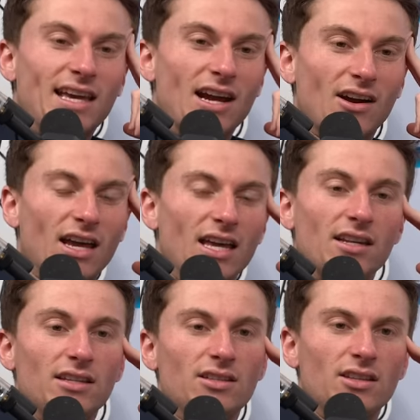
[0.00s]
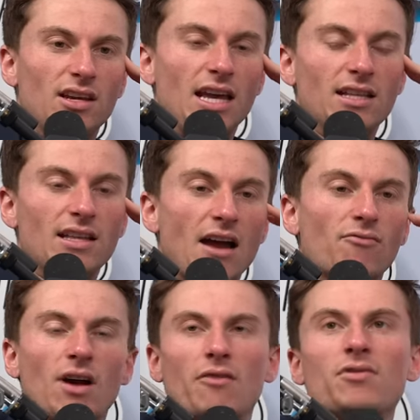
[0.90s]
there and it, I,
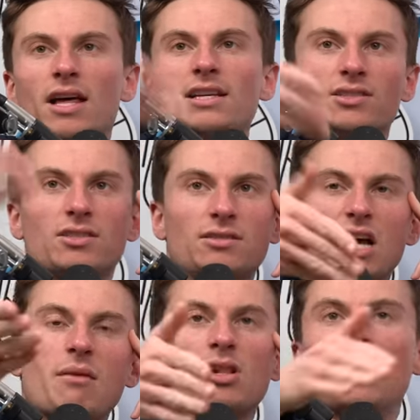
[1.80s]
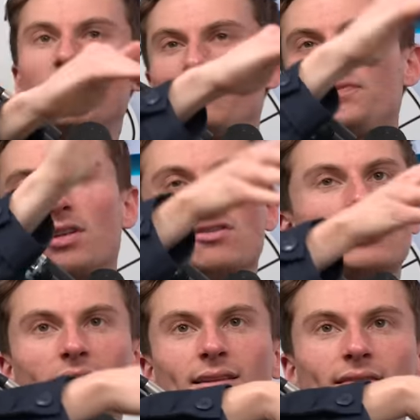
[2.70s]
I realized Top Golf closed
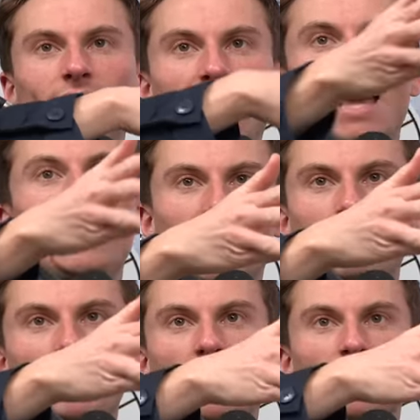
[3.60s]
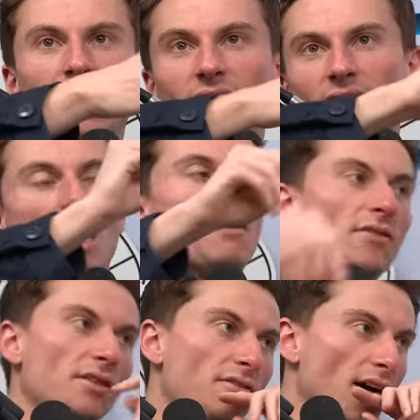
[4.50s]
at like 10 and I'm there at like
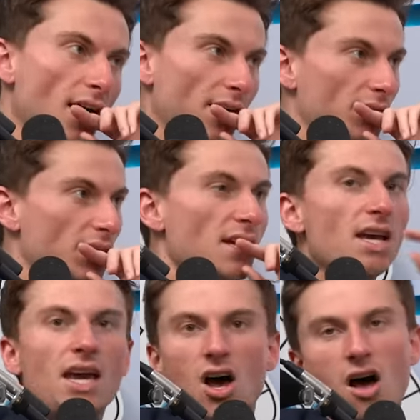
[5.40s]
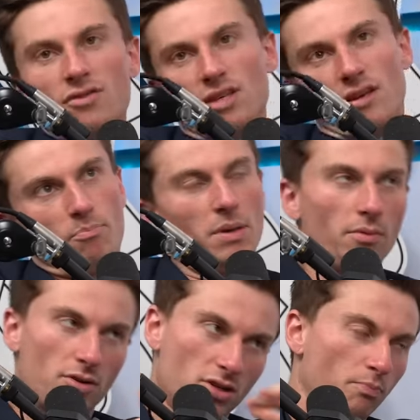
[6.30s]
9.55. All of a sudden, people
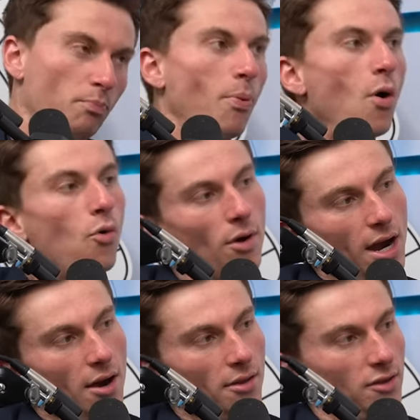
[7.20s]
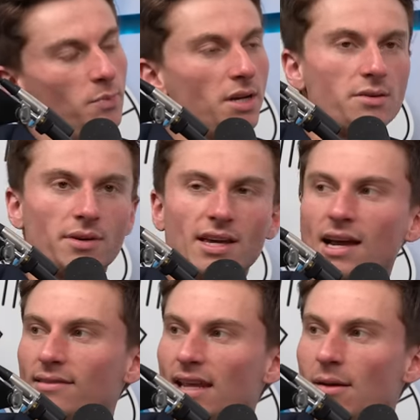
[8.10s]
are just pouring out of this bitch. I'm like, God
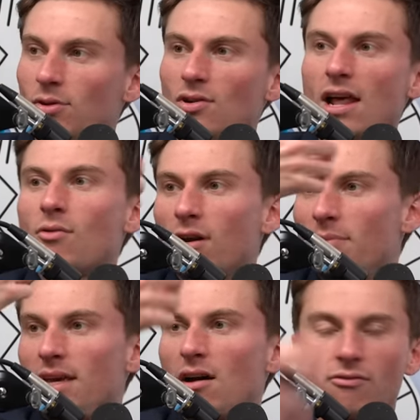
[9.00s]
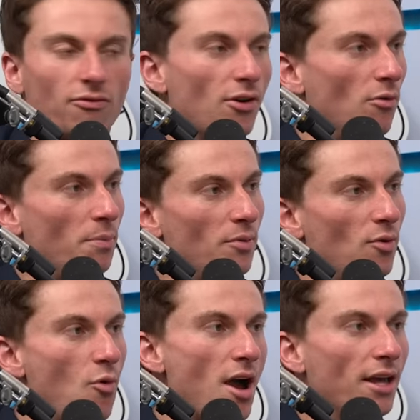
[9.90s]
oh, damn it, oh, dude. I don't want to be out front while people are
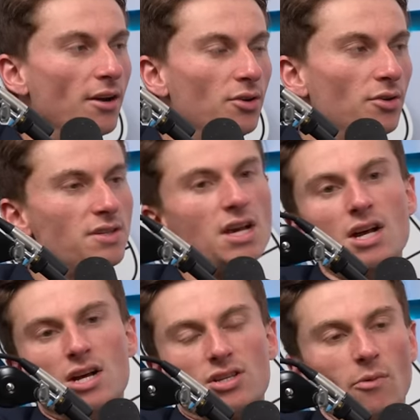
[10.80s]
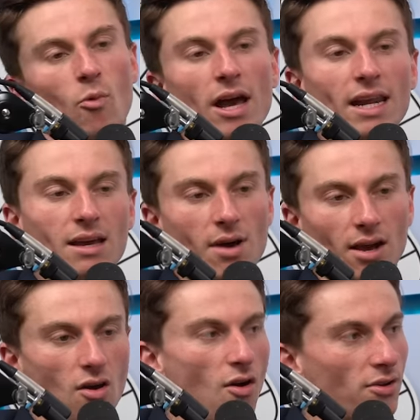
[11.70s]
walking yeah, out doing yeah. this. So I'm waiting in my
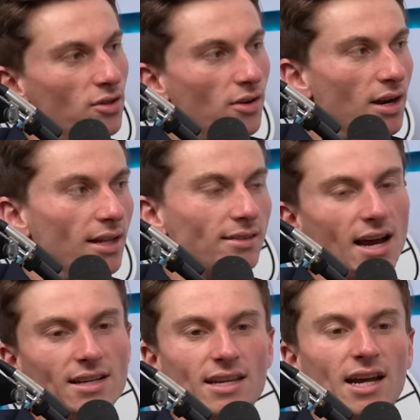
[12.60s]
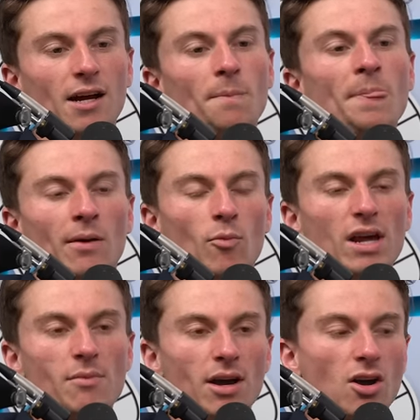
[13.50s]
car until it kind of like dies down. Waiting
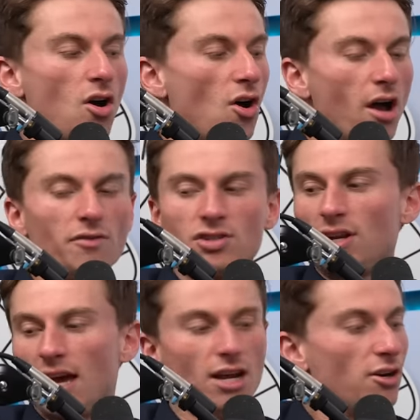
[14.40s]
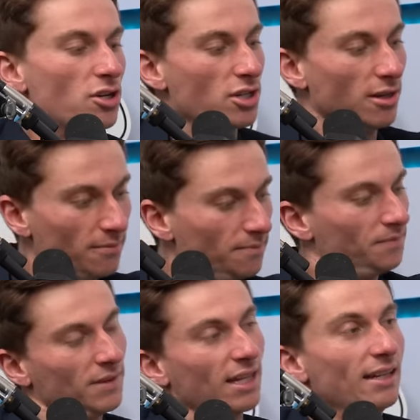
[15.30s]
in my car. All of a sudden, I hear just a
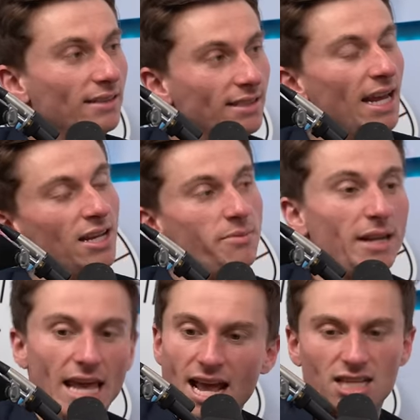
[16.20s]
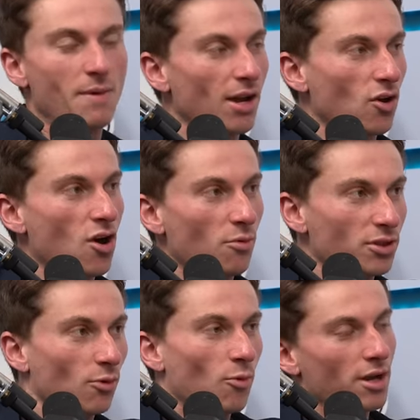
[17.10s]
like a ding. Somebody hits my car with
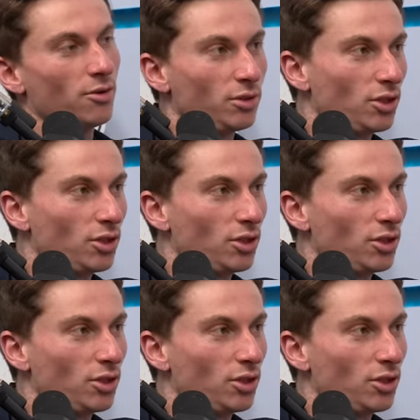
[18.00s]
their with no!